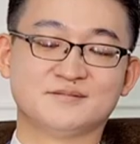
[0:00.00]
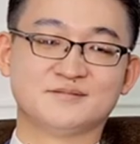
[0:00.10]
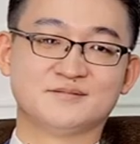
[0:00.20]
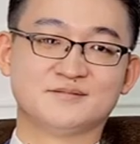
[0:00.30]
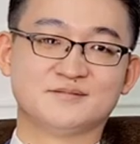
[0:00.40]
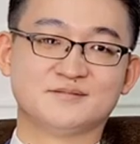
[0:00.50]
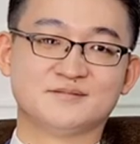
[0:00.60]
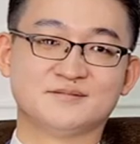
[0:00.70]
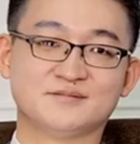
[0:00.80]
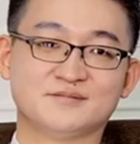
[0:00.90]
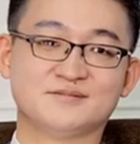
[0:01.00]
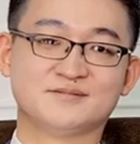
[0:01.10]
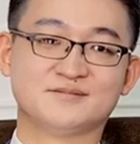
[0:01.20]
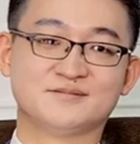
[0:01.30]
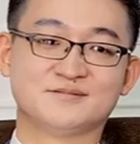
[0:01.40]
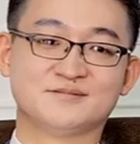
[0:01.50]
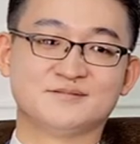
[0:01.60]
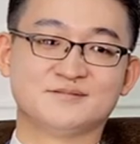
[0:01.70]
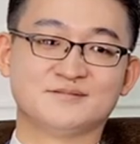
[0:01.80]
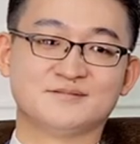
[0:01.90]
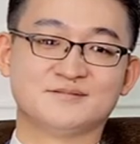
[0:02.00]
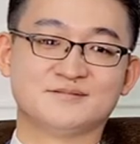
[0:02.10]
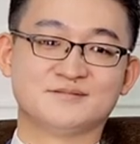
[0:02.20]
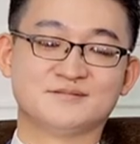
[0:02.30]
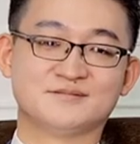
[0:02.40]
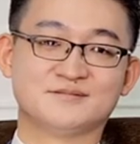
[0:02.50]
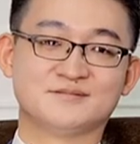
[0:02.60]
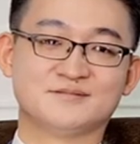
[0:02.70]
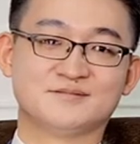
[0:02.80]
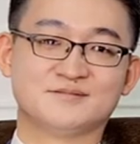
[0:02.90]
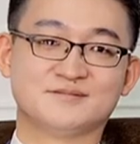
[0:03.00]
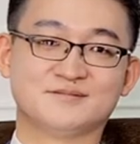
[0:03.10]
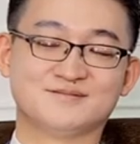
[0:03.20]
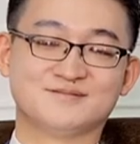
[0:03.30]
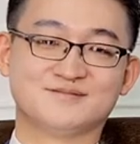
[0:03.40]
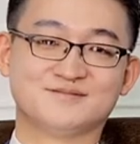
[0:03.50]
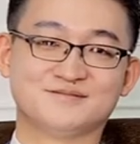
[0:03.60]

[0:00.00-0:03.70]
The person shown says nothing.